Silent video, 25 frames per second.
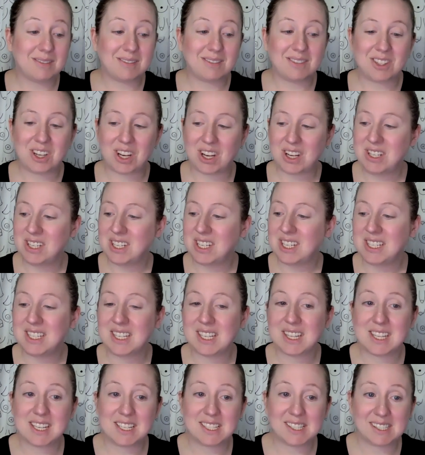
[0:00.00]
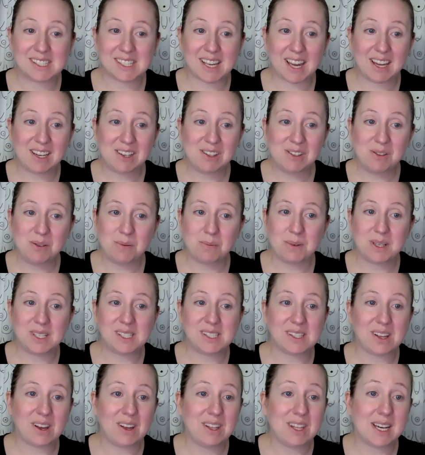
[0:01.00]
changing to this style, we
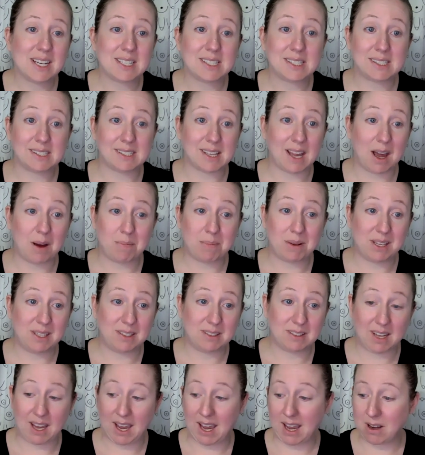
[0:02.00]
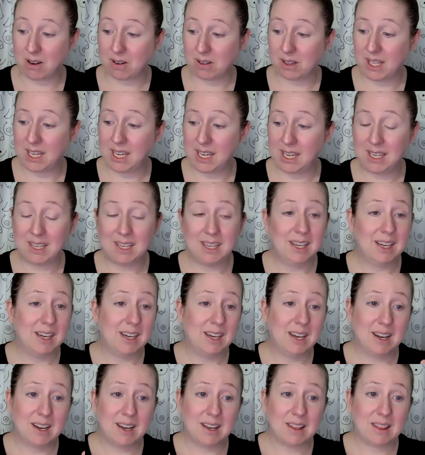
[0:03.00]
saw that stop entirely.
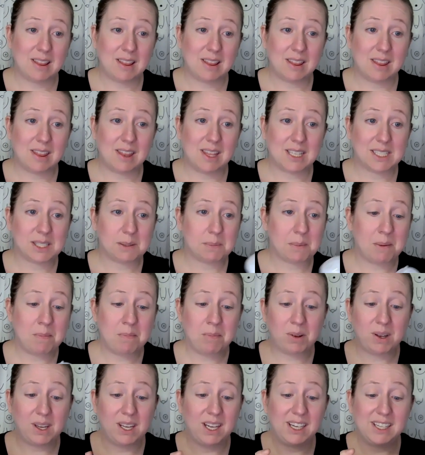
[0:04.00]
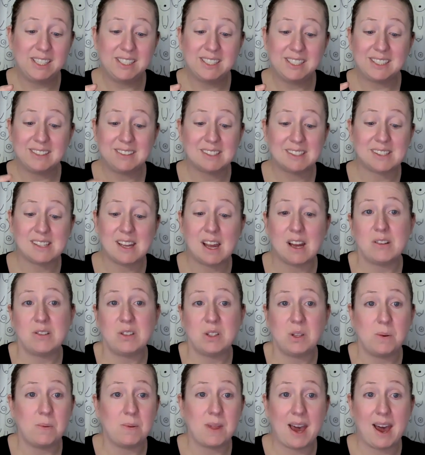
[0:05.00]
This membrane does not
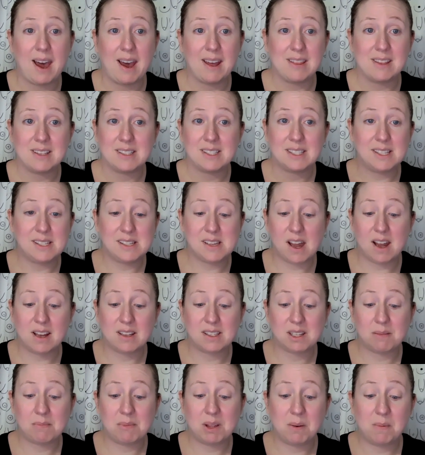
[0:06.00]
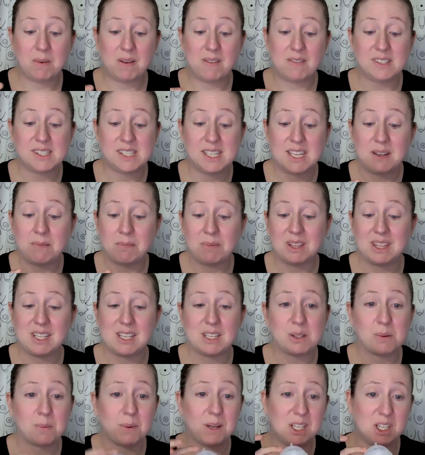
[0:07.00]
do that. This is not something we've seen with
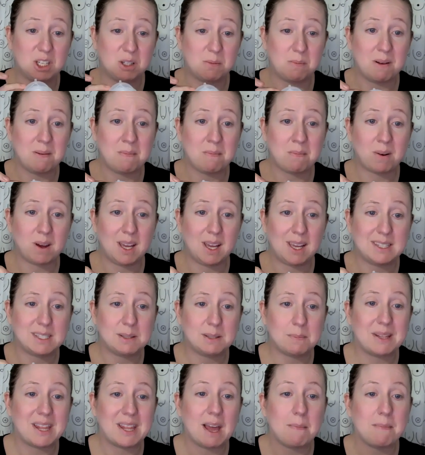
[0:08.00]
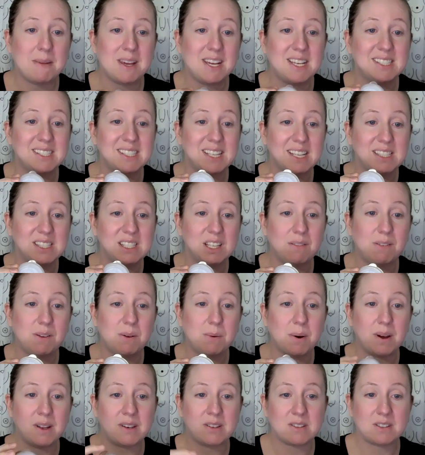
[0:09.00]
these ridged membranes, but that makes sense if
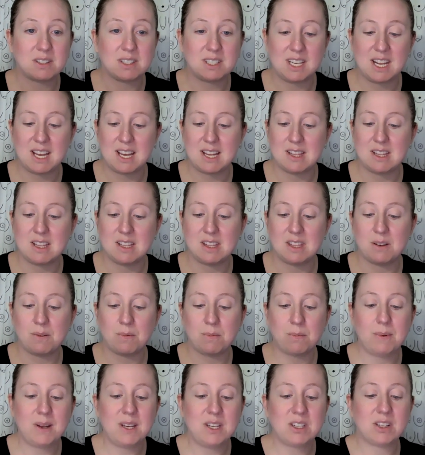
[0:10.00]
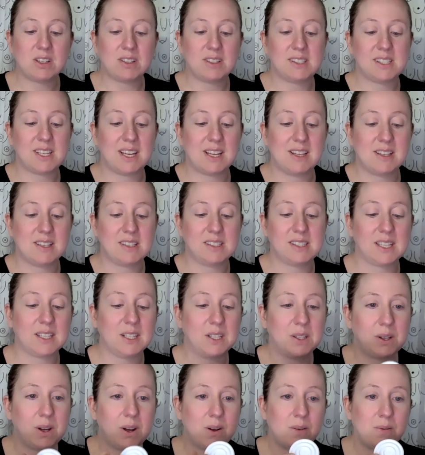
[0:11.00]
you understand that the ridges in the
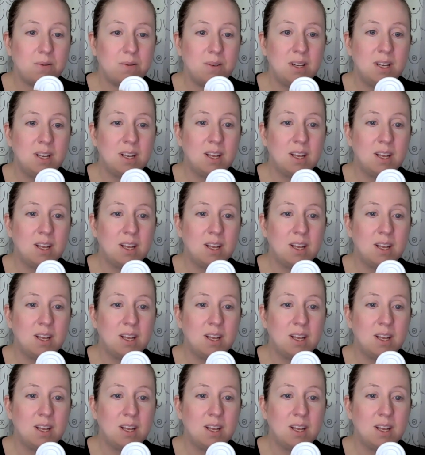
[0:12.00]
silicone